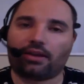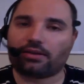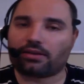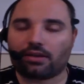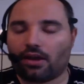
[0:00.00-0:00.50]

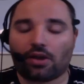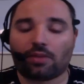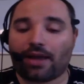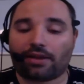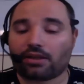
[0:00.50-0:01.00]
all the
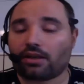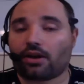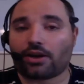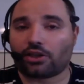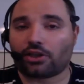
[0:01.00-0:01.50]
backlinks are
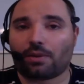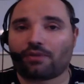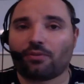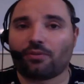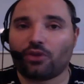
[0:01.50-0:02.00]
actually coming from
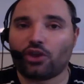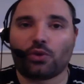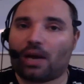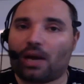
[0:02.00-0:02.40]
you, and however,